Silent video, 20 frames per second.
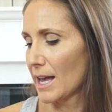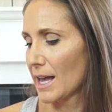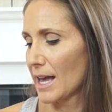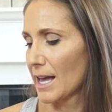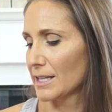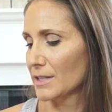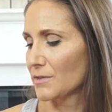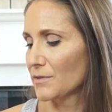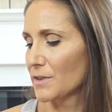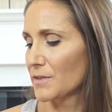
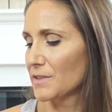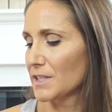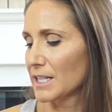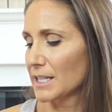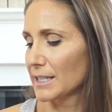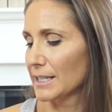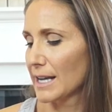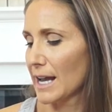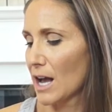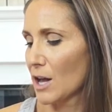has
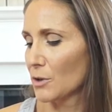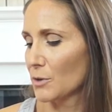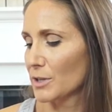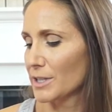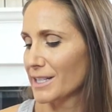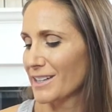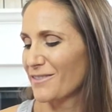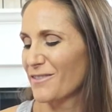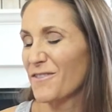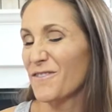15
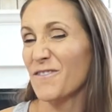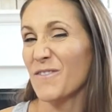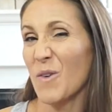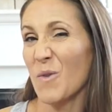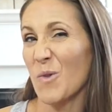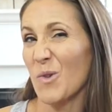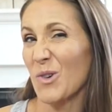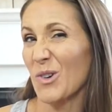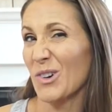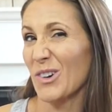calories and
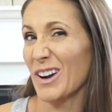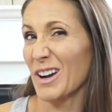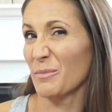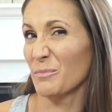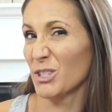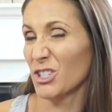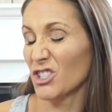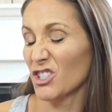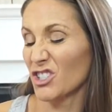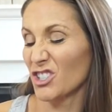4
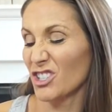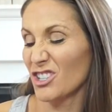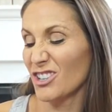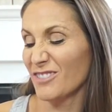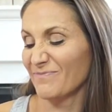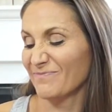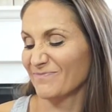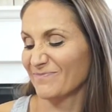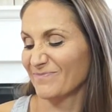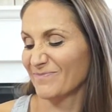grams of sugar.
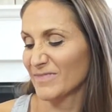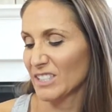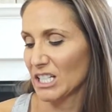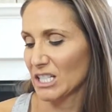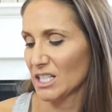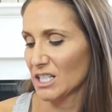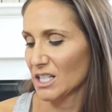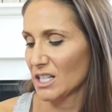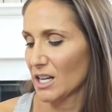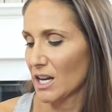
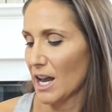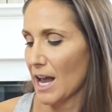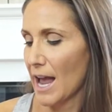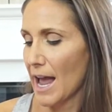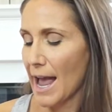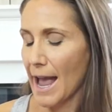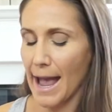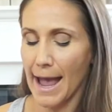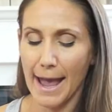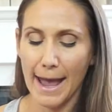
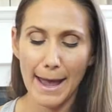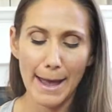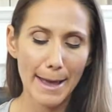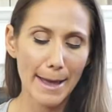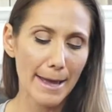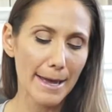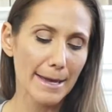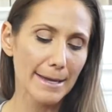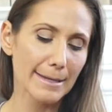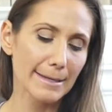
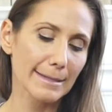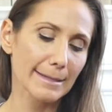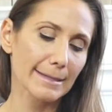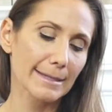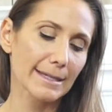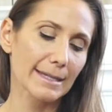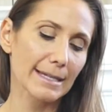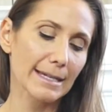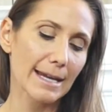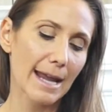And
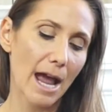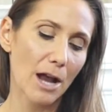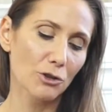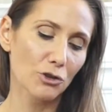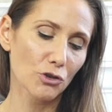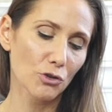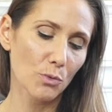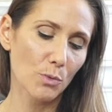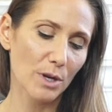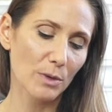the
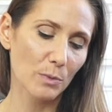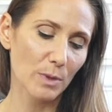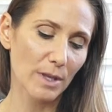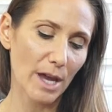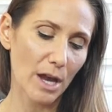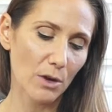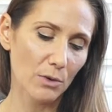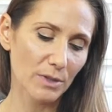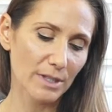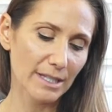natural one
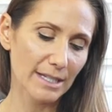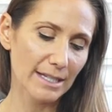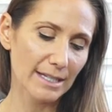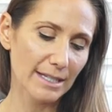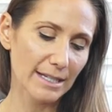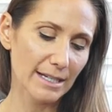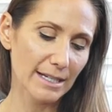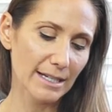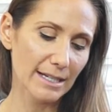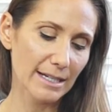without
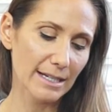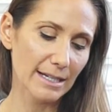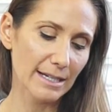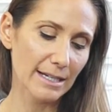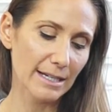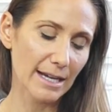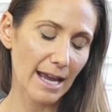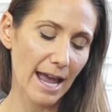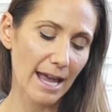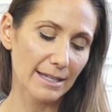
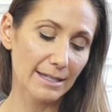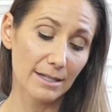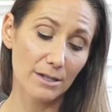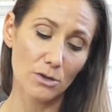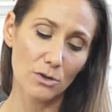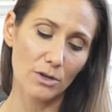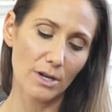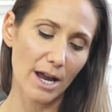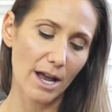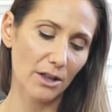seasoning has
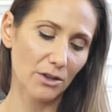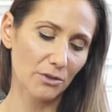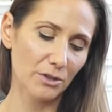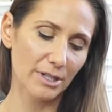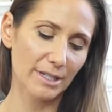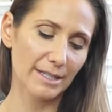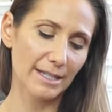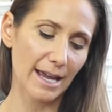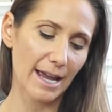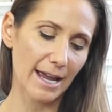0
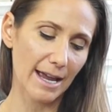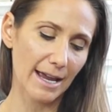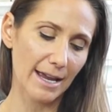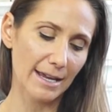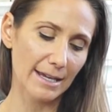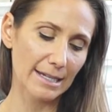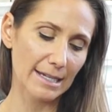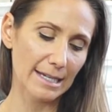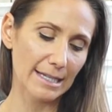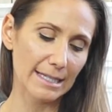calories
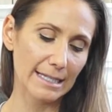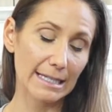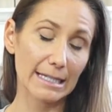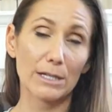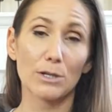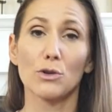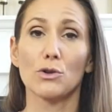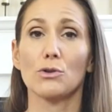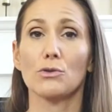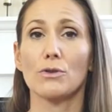and
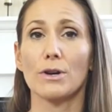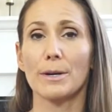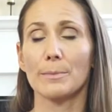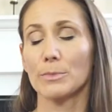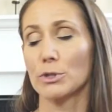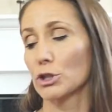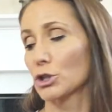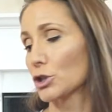0 grams of